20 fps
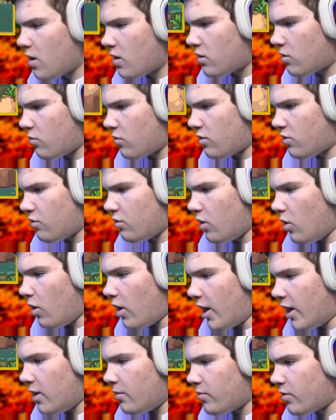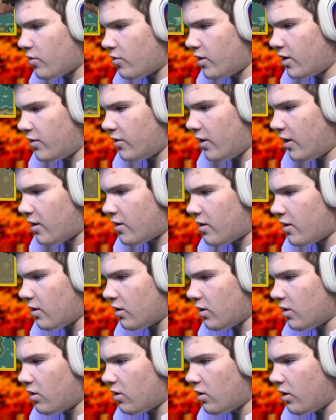So is there no items or anything? Is it
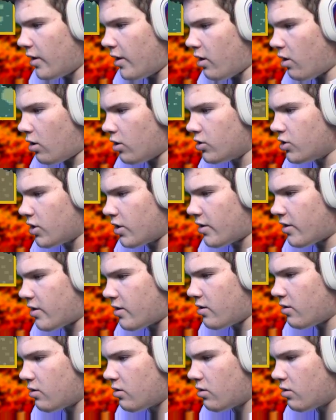literally all just...